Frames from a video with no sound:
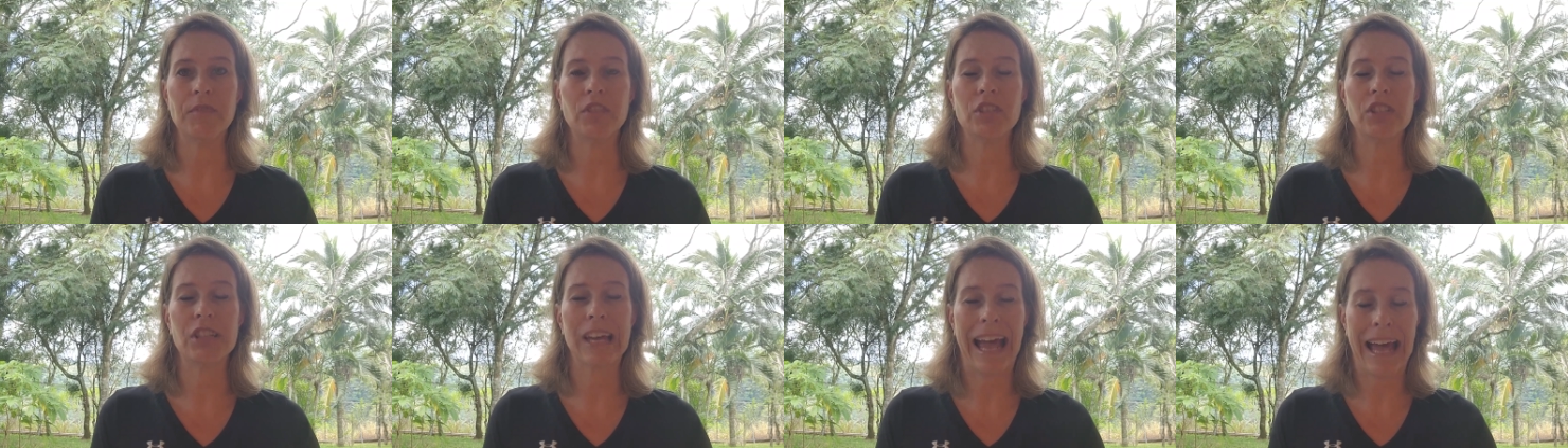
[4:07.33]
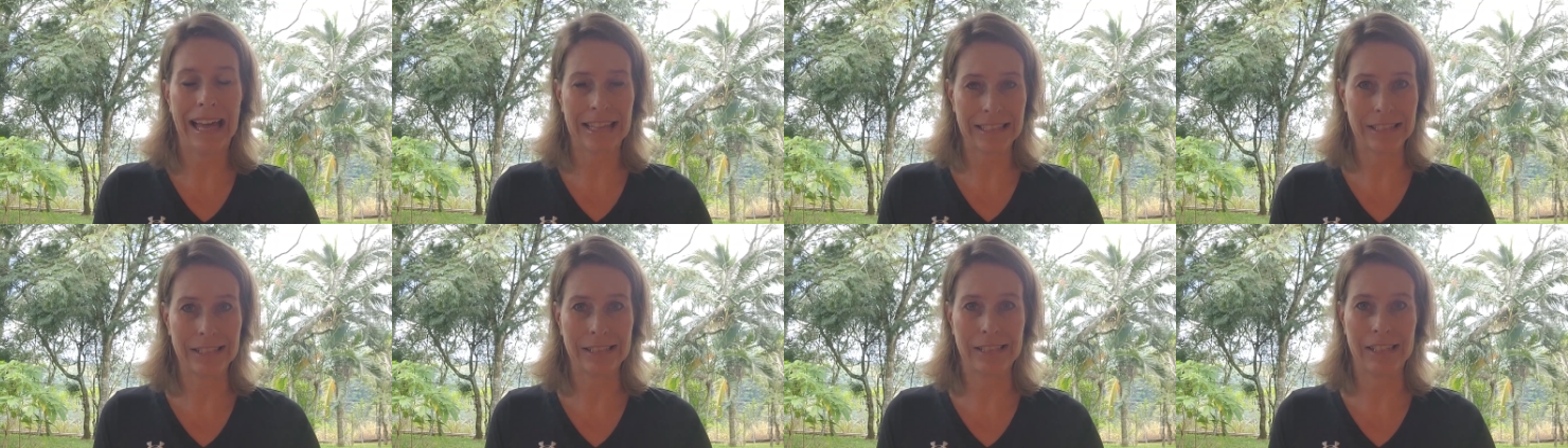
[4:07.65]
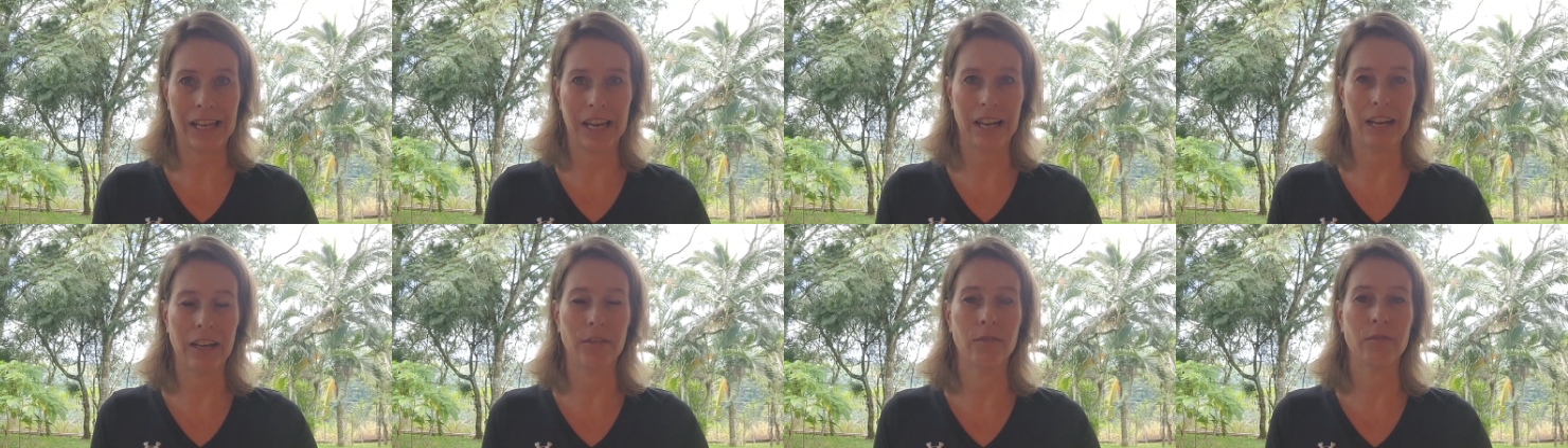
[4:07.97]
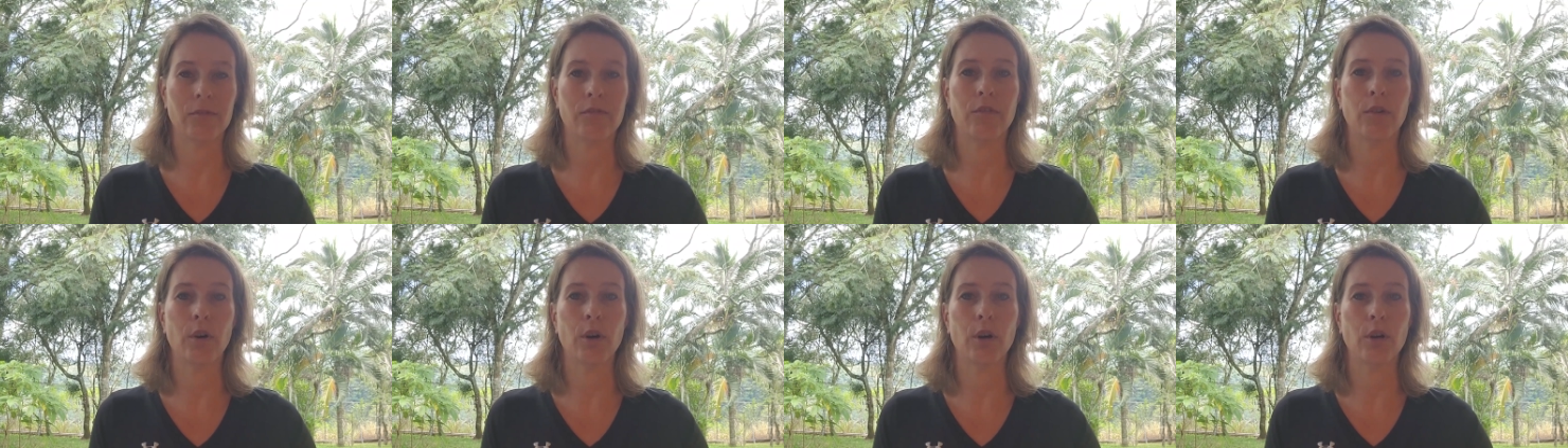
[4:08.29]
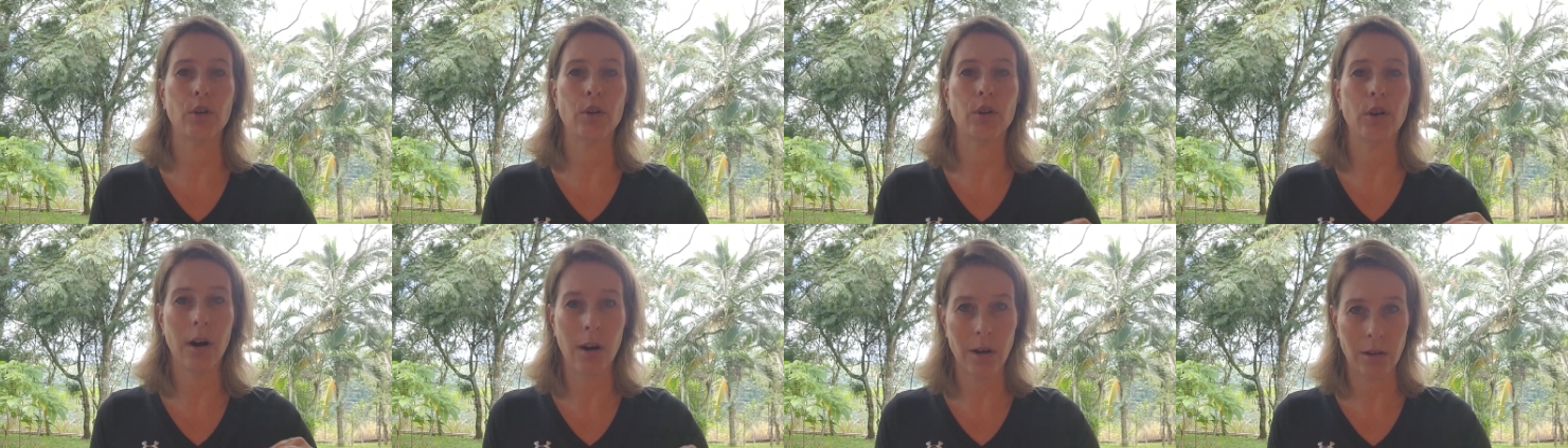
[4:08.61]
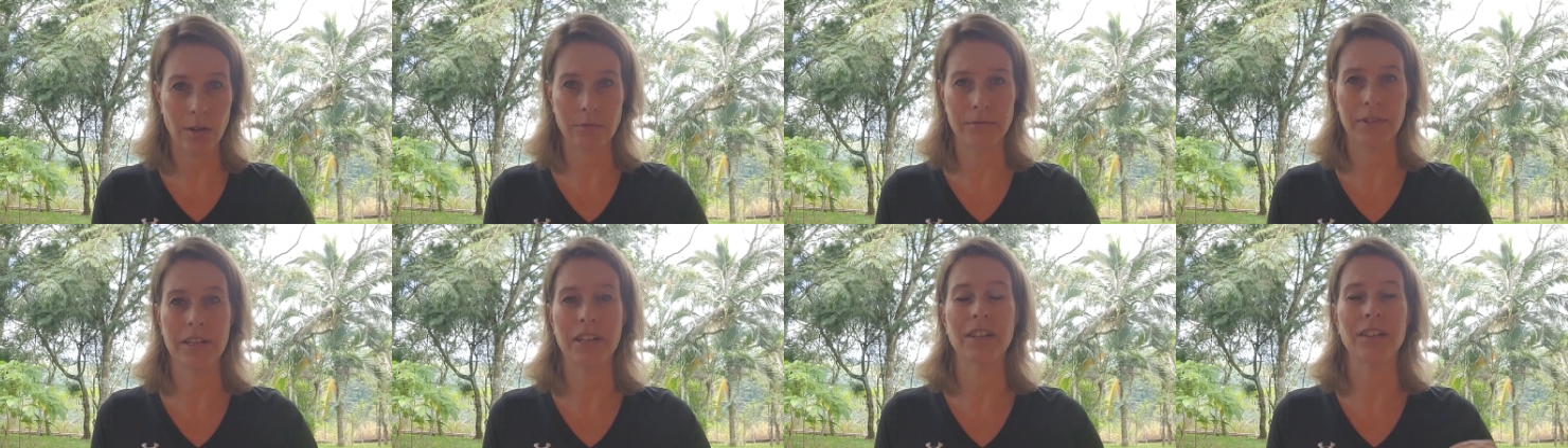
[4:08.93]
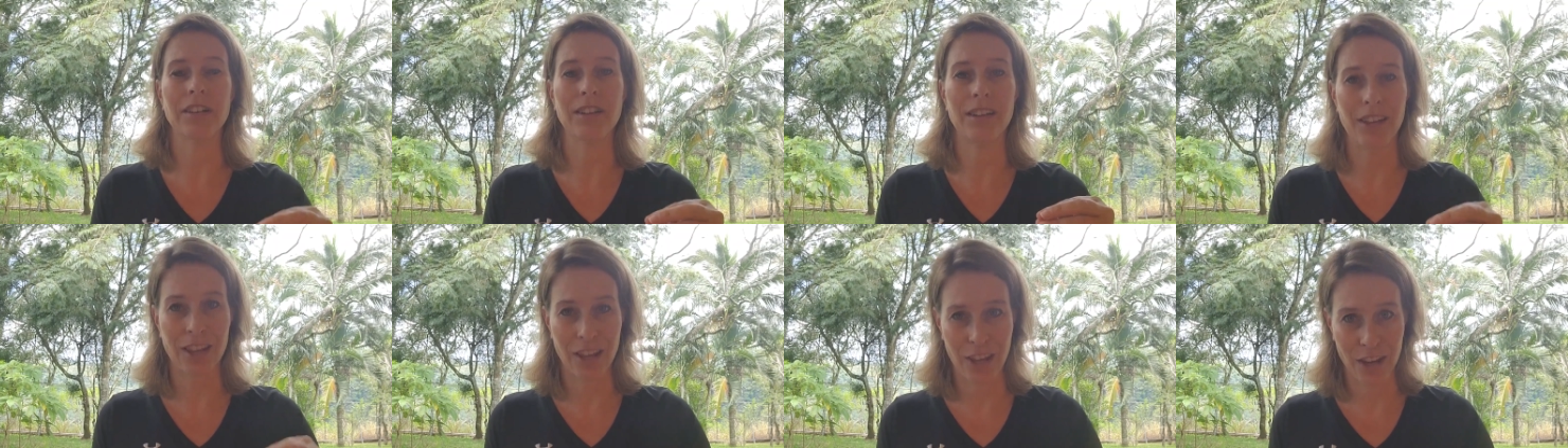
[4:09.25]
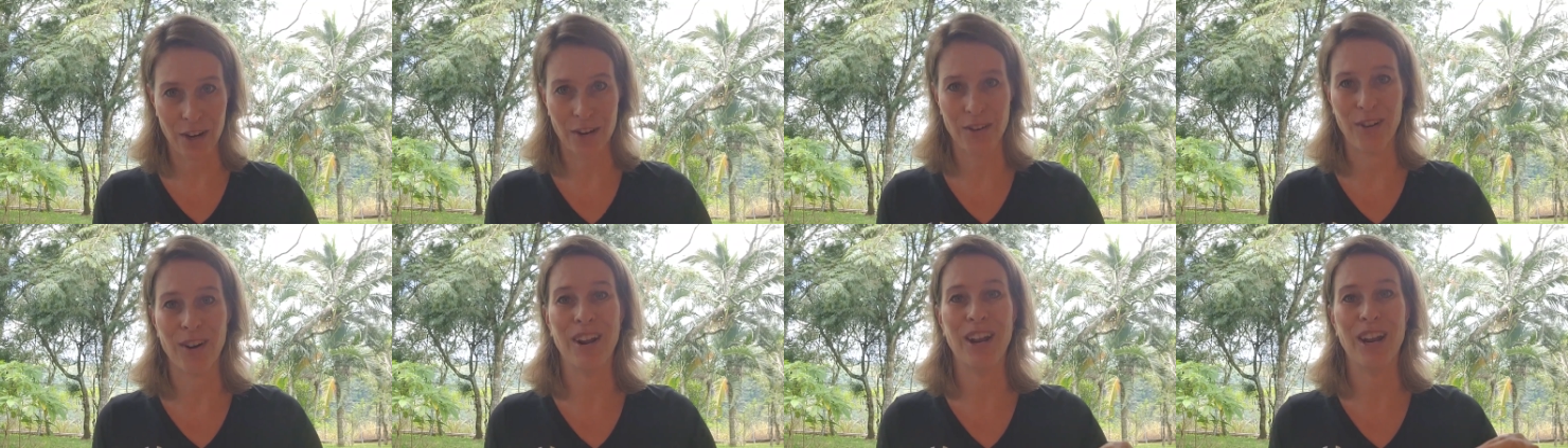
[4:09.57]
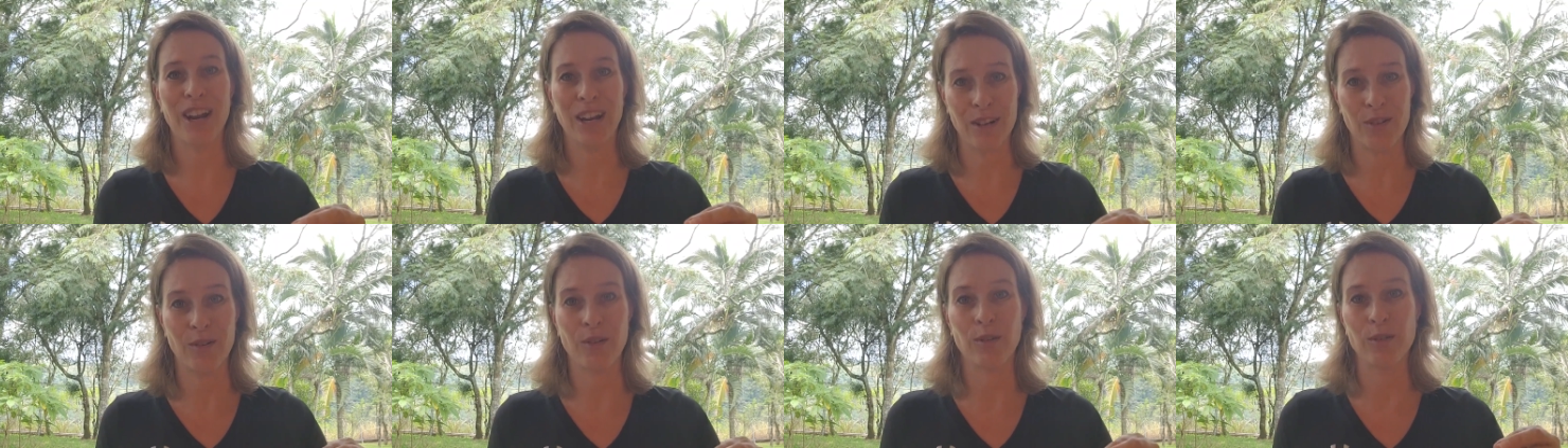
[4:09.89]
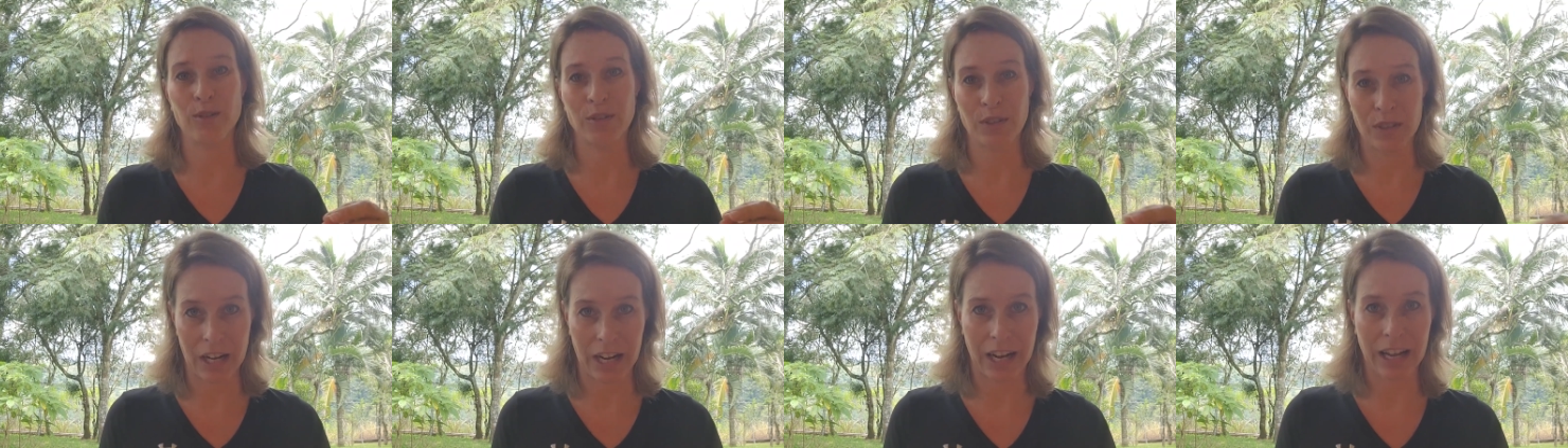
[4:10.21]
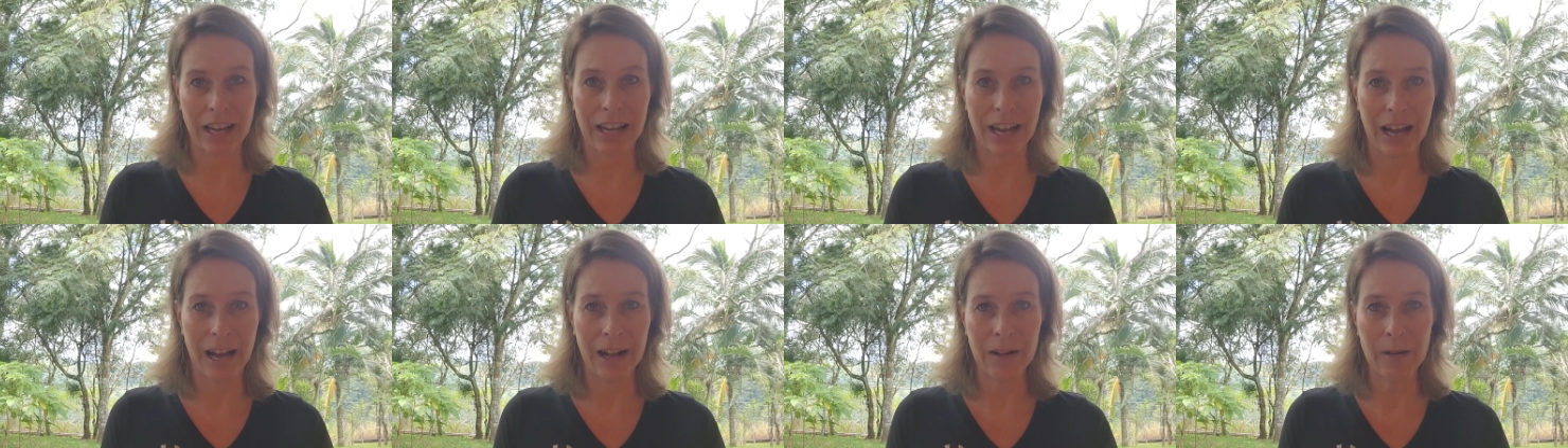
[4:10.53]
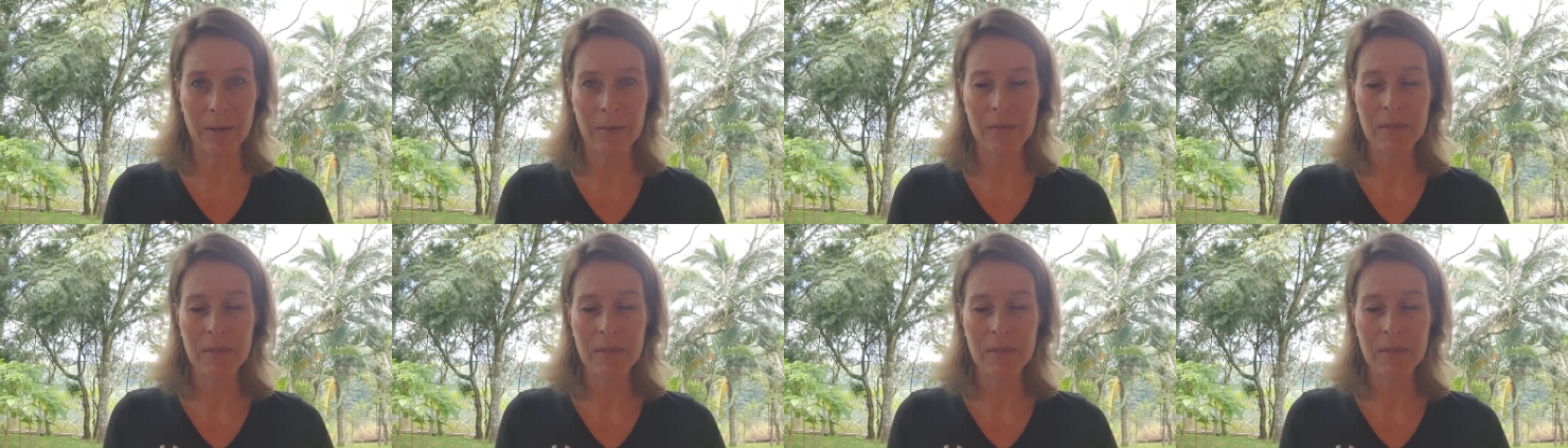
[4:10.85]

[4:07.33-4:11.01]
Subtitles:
tested for COVID here in Costa Rica.